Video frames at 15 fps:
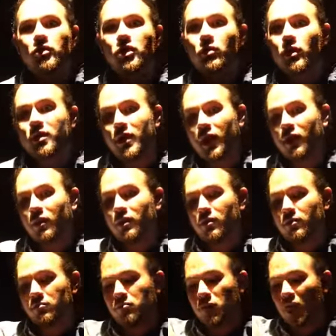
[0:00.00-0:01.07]
is you would take
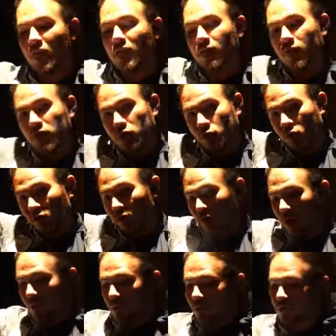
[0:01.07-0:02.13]
the individual
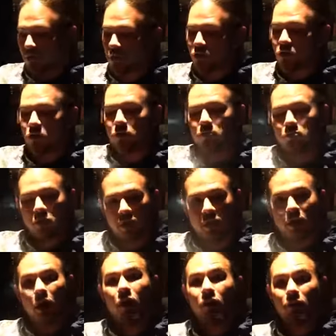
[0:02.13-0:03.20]
fibers that you're getting
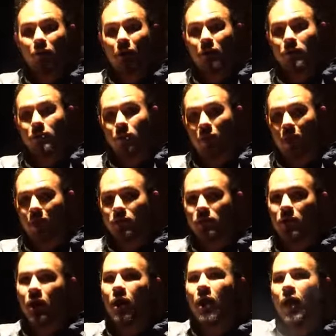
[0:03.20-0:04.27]
out of that plant
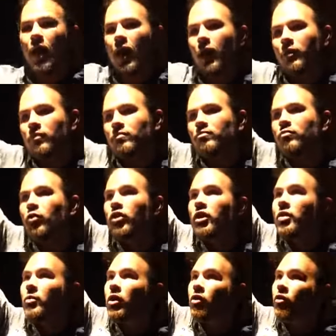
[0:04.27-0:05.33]
and putting
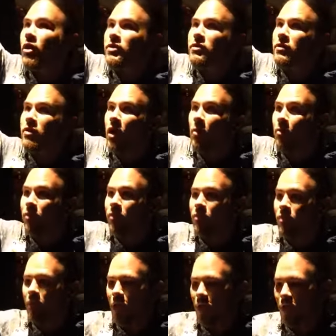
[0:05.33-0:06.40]
them across the top
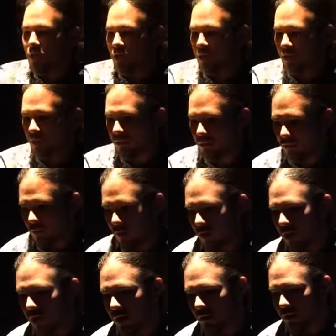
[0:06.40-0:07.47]
and letting them
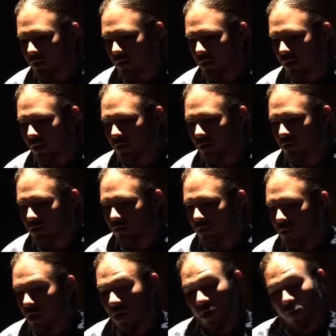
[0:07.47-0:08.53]
run down the side.
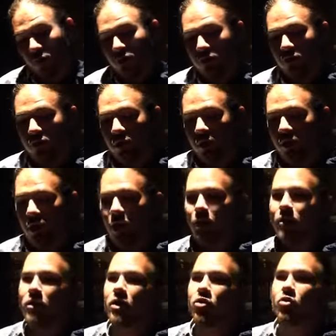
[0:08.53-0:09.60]
Once you've done
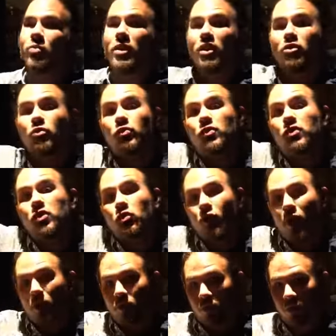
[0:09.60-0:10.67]
that, you begin to
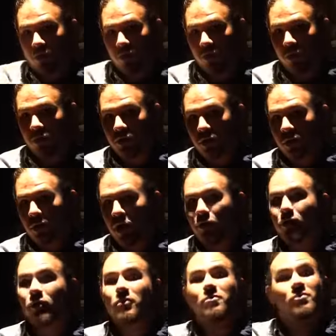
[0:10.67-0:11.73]
scrape using
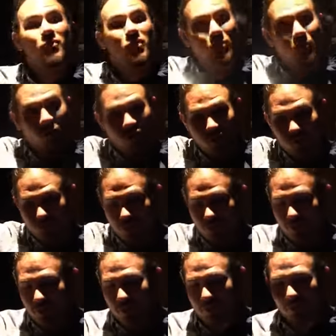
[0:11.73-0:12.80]
other special
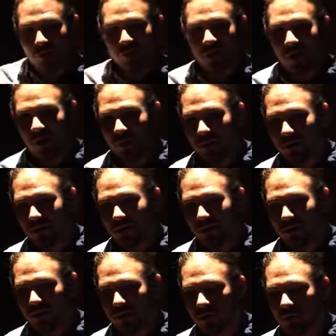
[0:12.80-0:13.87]
materials, which we'll talk about in just a
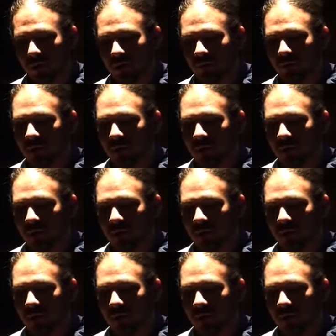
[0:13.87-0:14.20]
little bit,